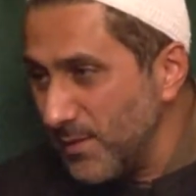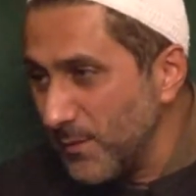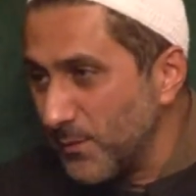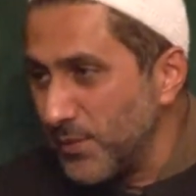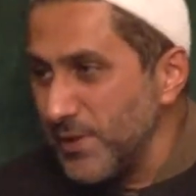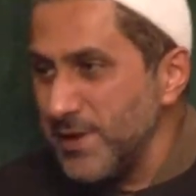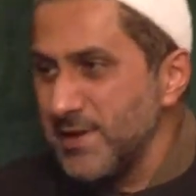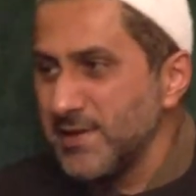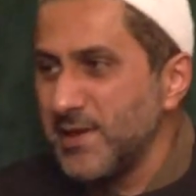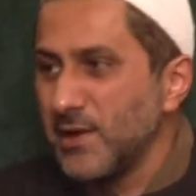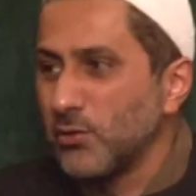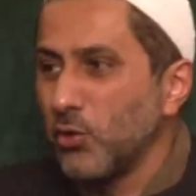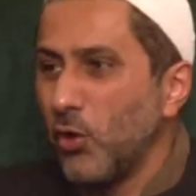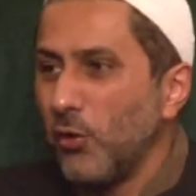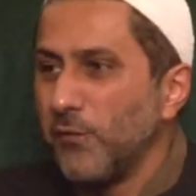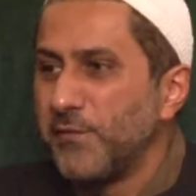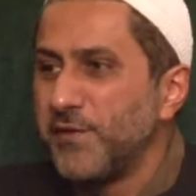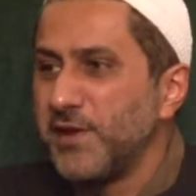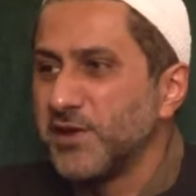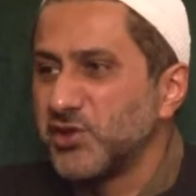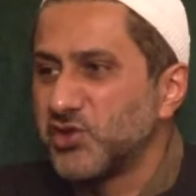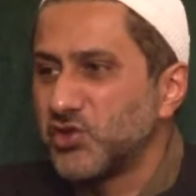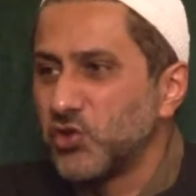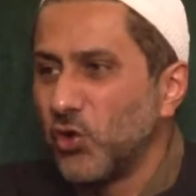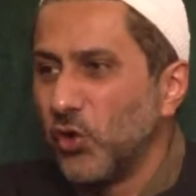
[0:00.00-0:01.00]
Bring that
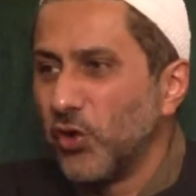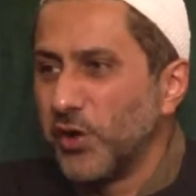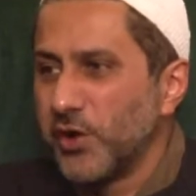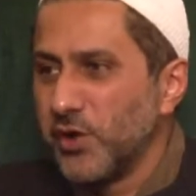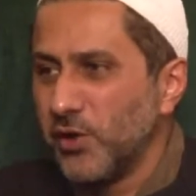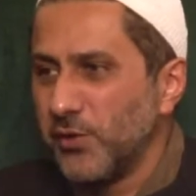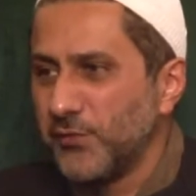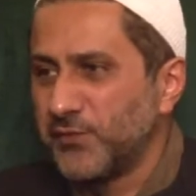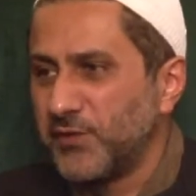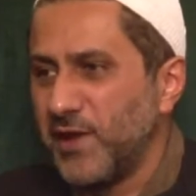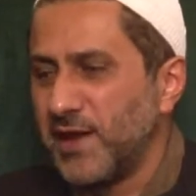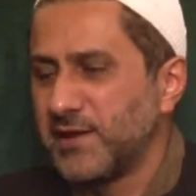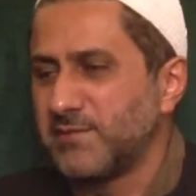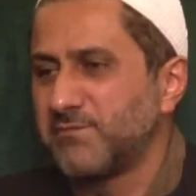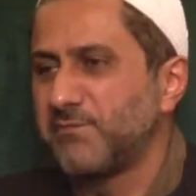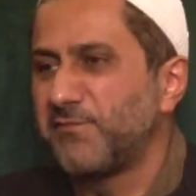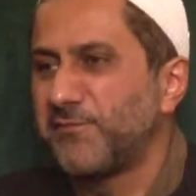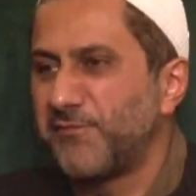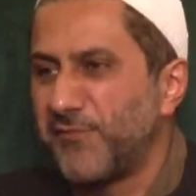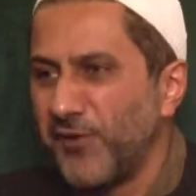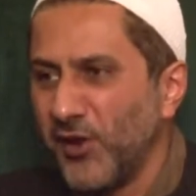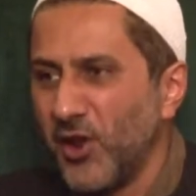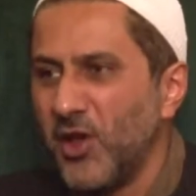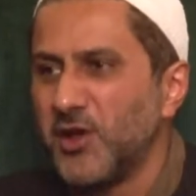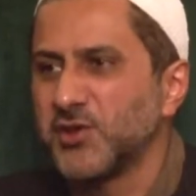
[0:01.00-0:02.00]
obvious story of that
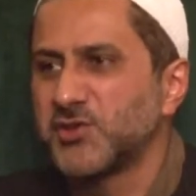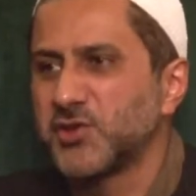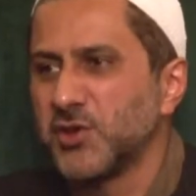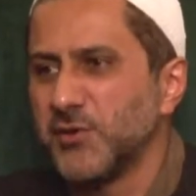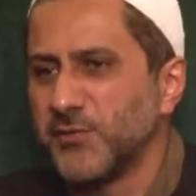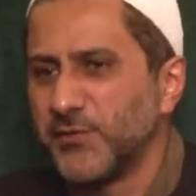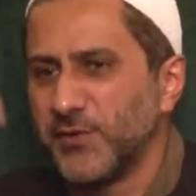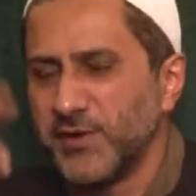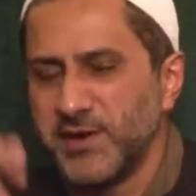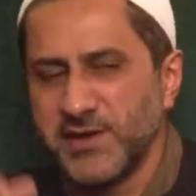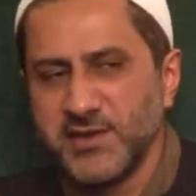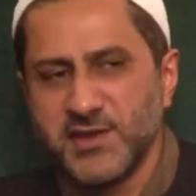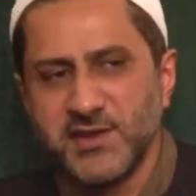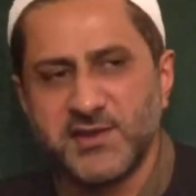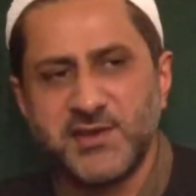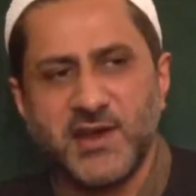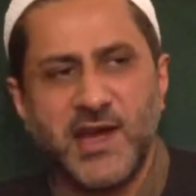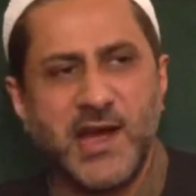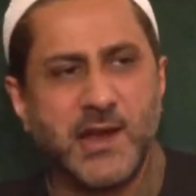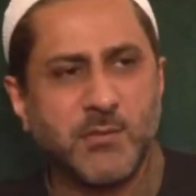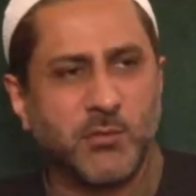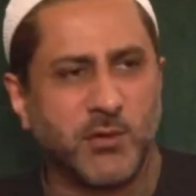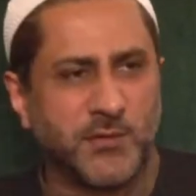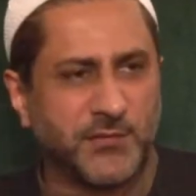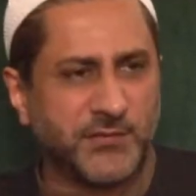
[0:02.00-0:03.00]
philosopher in the
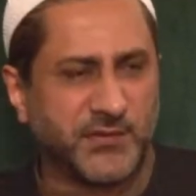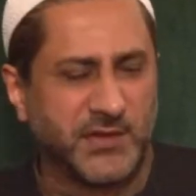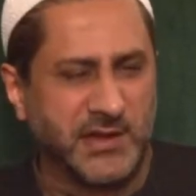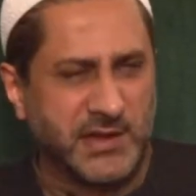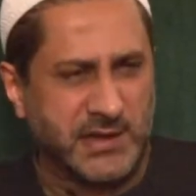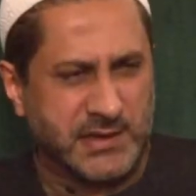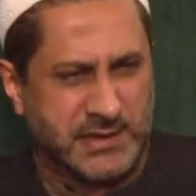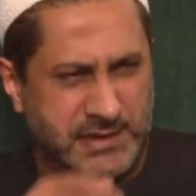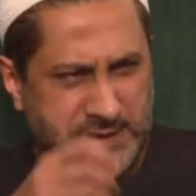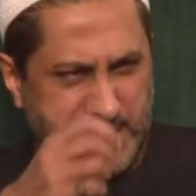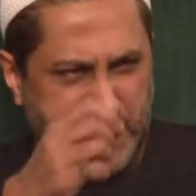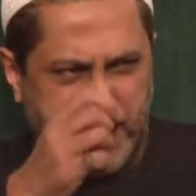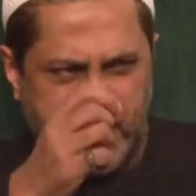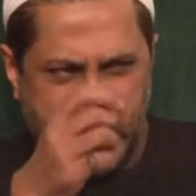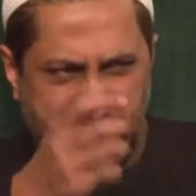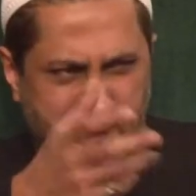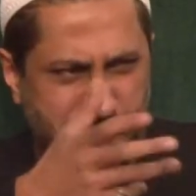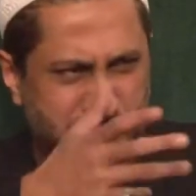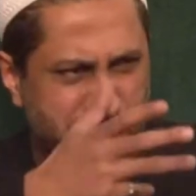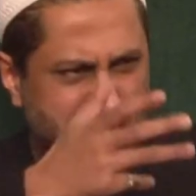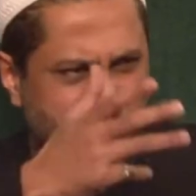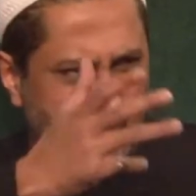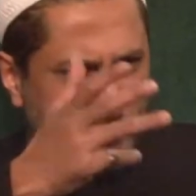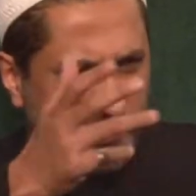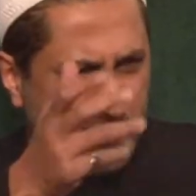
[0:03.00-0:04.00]
time of the
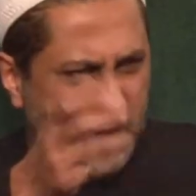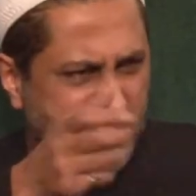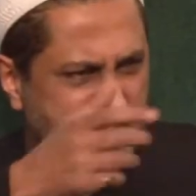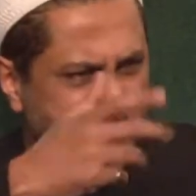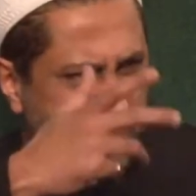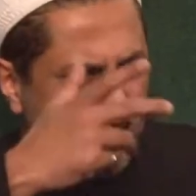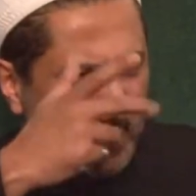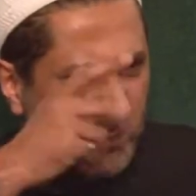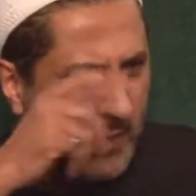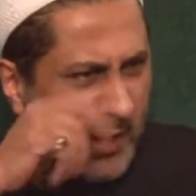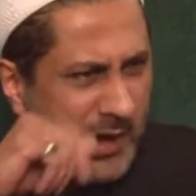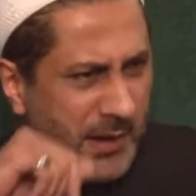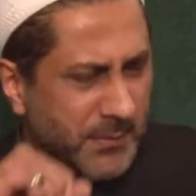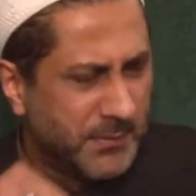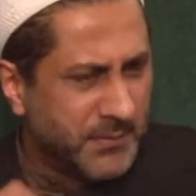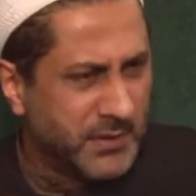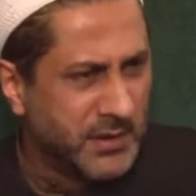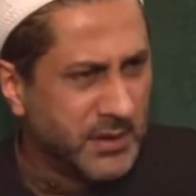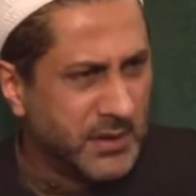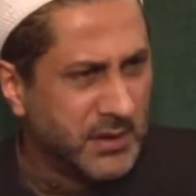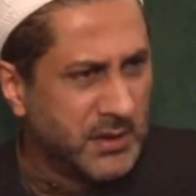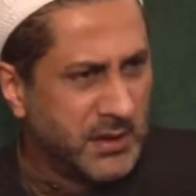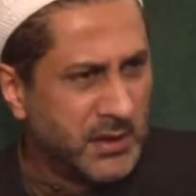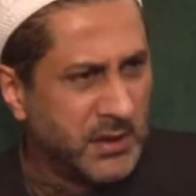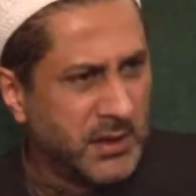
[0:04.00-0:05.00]
11th or 10th Imam,
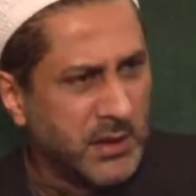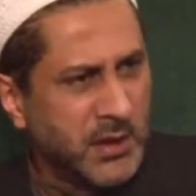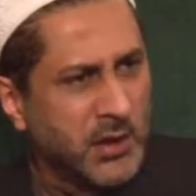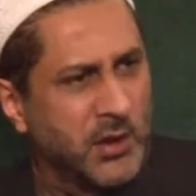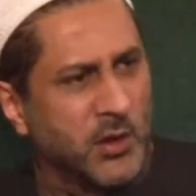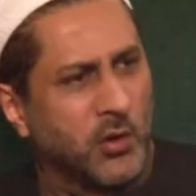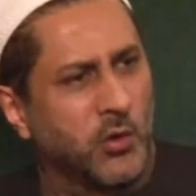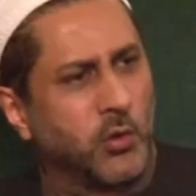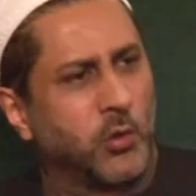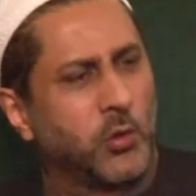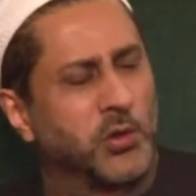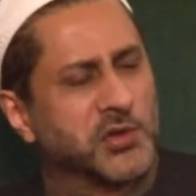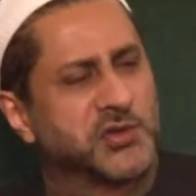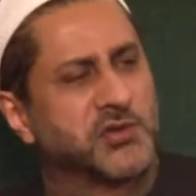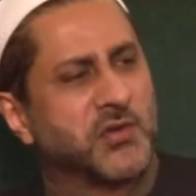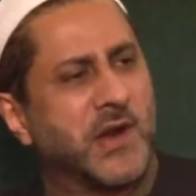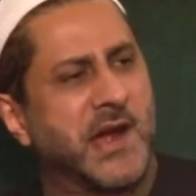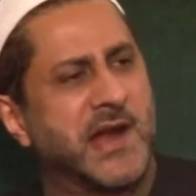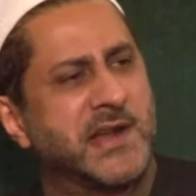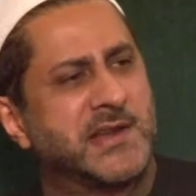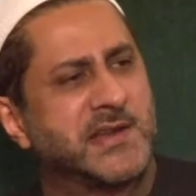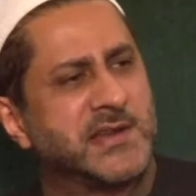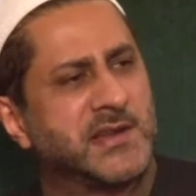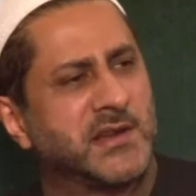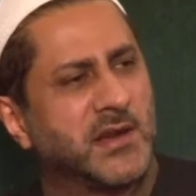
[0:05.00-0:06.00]
who was
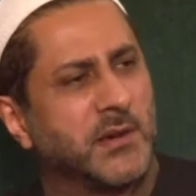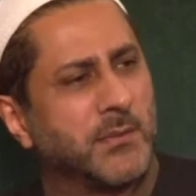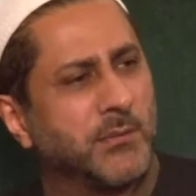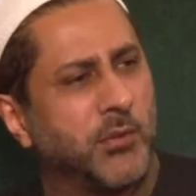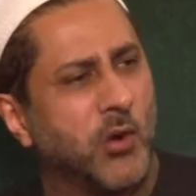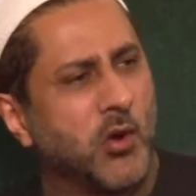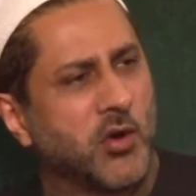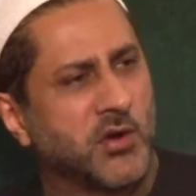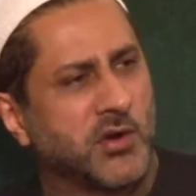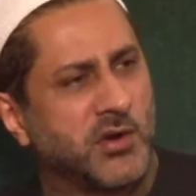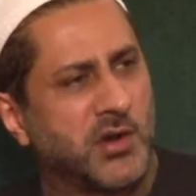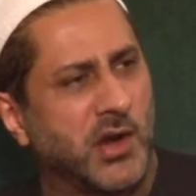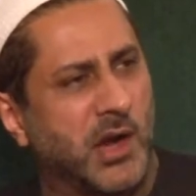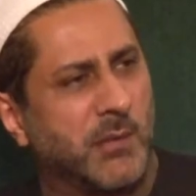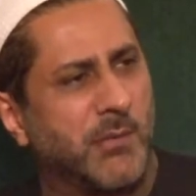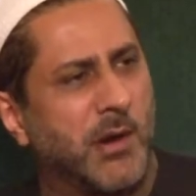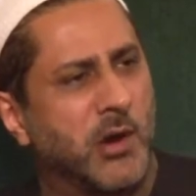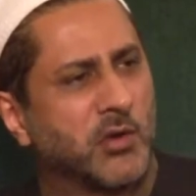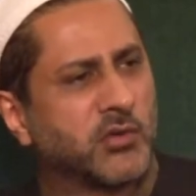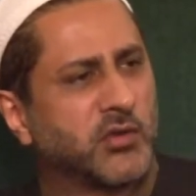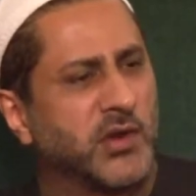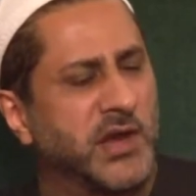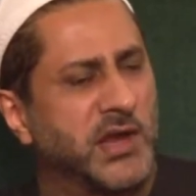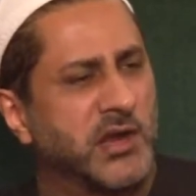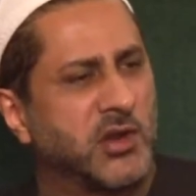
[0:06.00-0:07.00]
writing a book
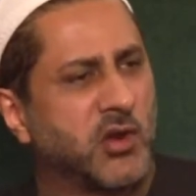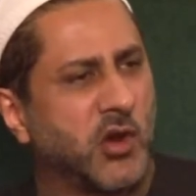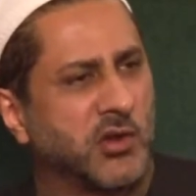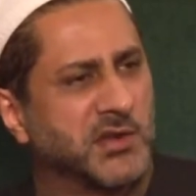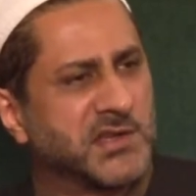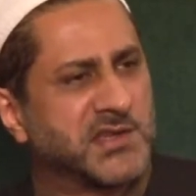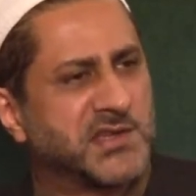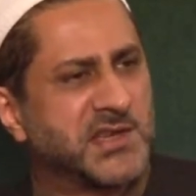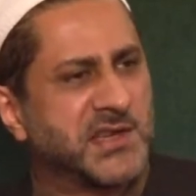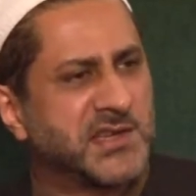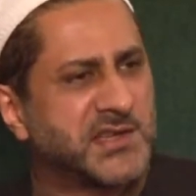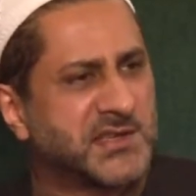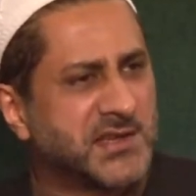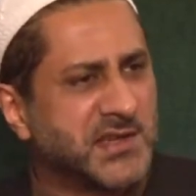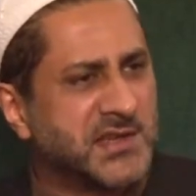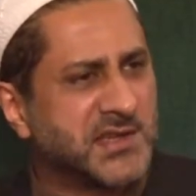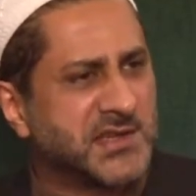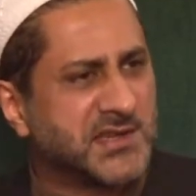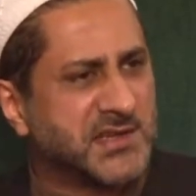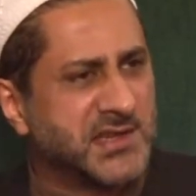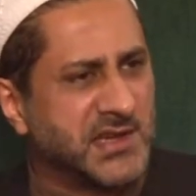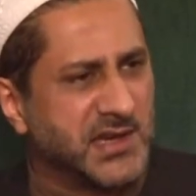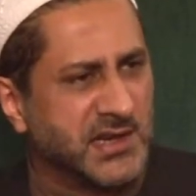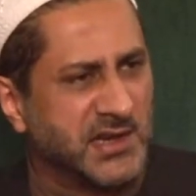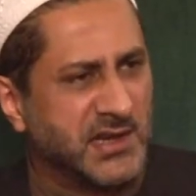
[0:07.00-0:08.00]
about the
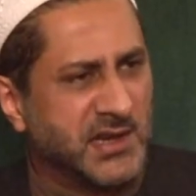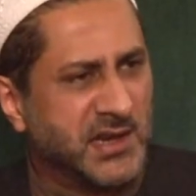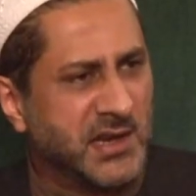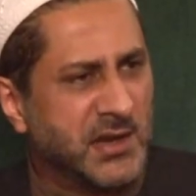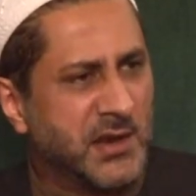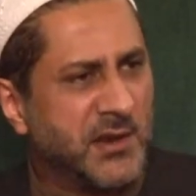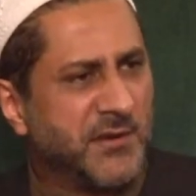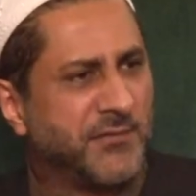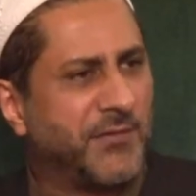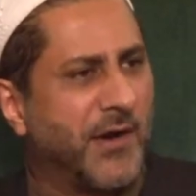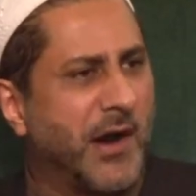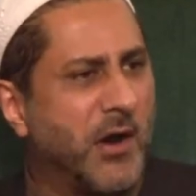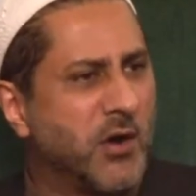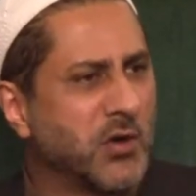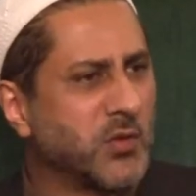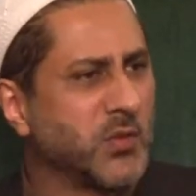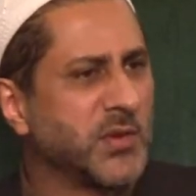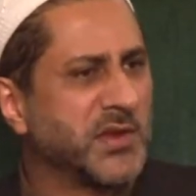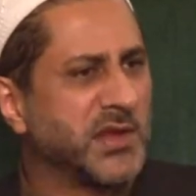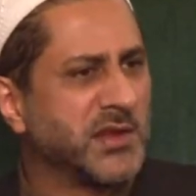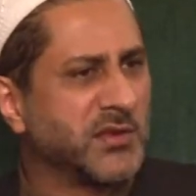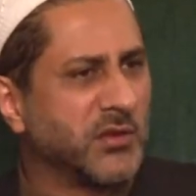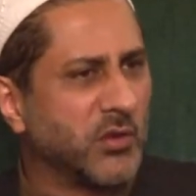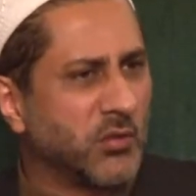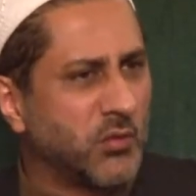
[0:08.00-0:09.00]
inconsistency found
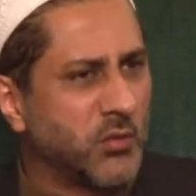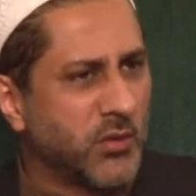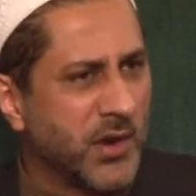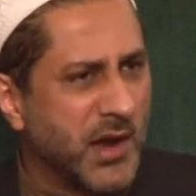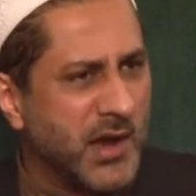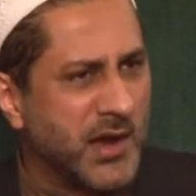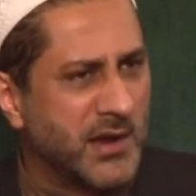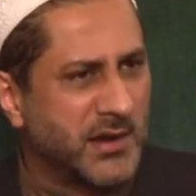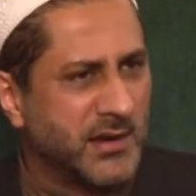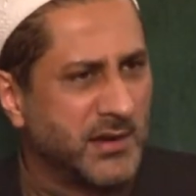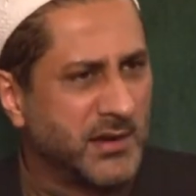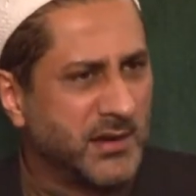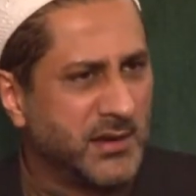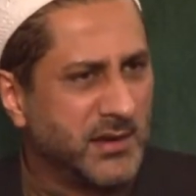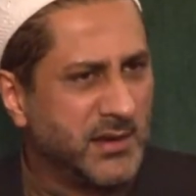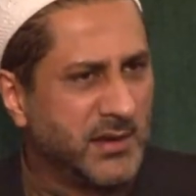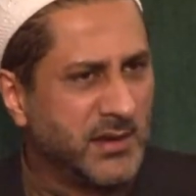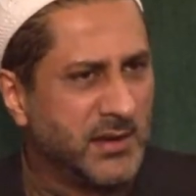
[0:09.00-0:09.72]
within the Quran.